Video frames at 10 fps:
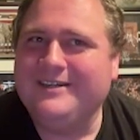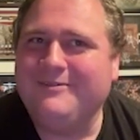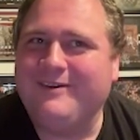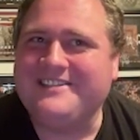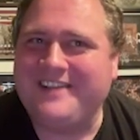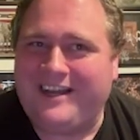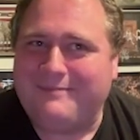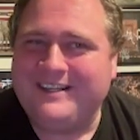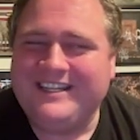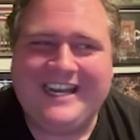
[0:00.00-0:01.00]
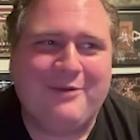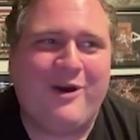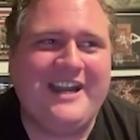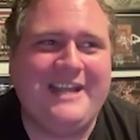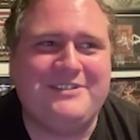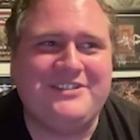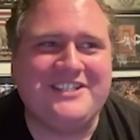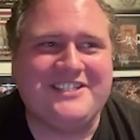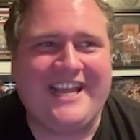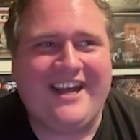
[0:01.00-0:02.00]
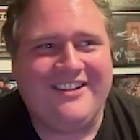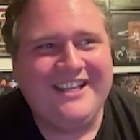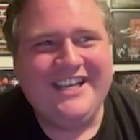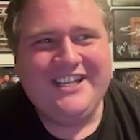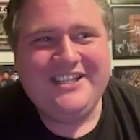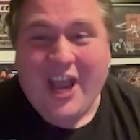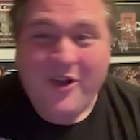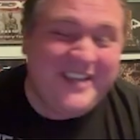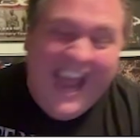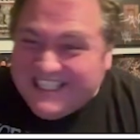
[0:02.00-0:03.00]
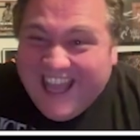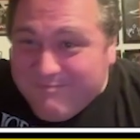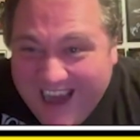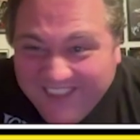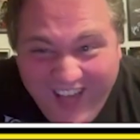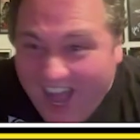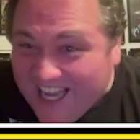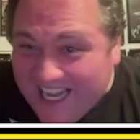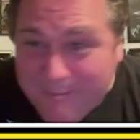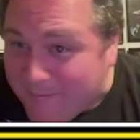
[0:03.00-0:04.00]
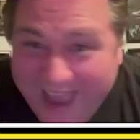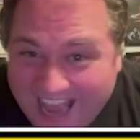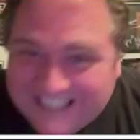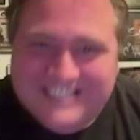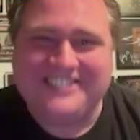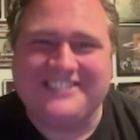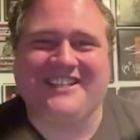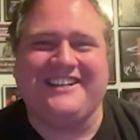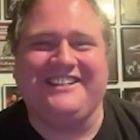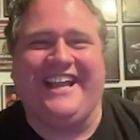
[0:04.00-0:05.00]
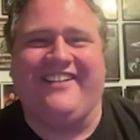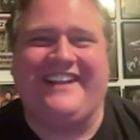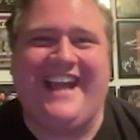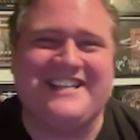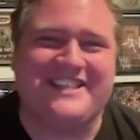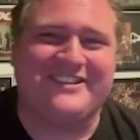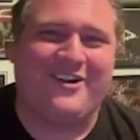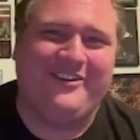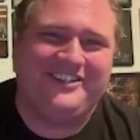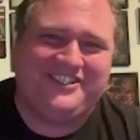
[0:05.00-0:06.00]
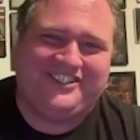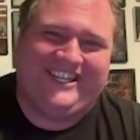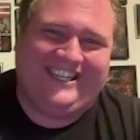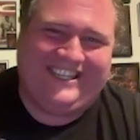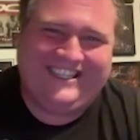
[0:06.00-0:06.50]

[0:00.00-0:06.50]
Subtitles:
What's up?" And I want him to just yell, "You kids belong on this," and just start yelling at us and throwing shit.